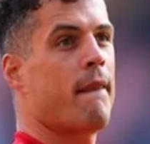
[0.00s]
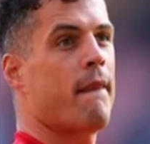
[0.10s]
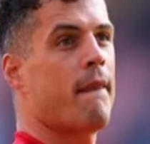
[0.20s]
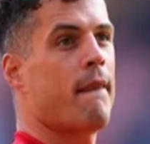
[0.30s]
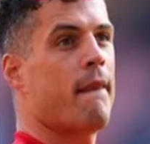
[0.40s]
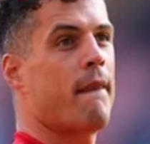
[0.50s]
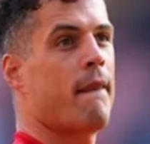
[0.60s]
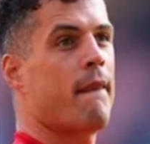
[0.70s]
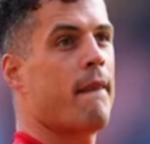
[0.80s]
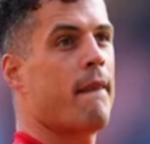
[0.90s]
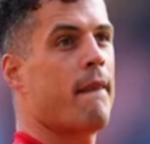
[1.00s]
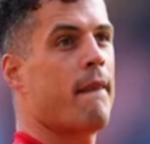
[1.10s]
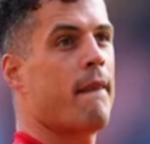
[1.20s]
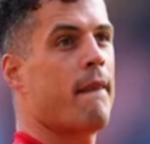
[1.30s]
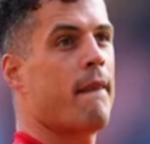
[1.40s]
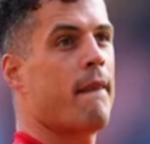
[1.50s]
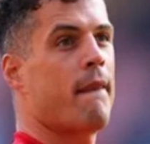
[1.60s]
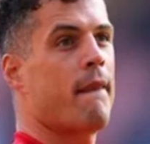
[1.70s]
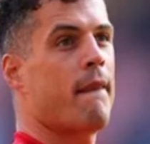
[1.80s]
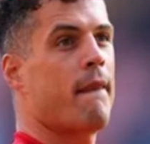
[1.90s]
What a season he's gonna hate to have for
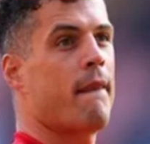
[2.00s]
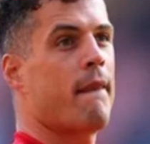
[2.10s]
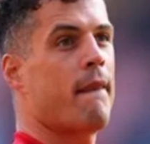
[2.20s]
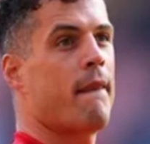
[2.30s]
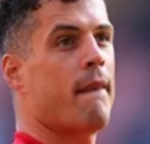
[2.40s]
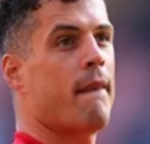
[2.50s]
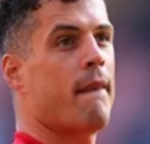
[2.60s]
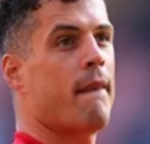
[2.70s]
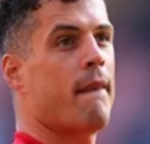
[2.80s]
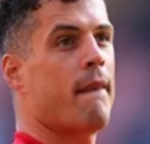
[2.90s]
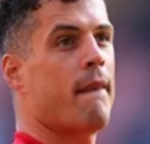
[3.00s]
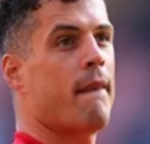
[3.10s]
Arsenal. And I think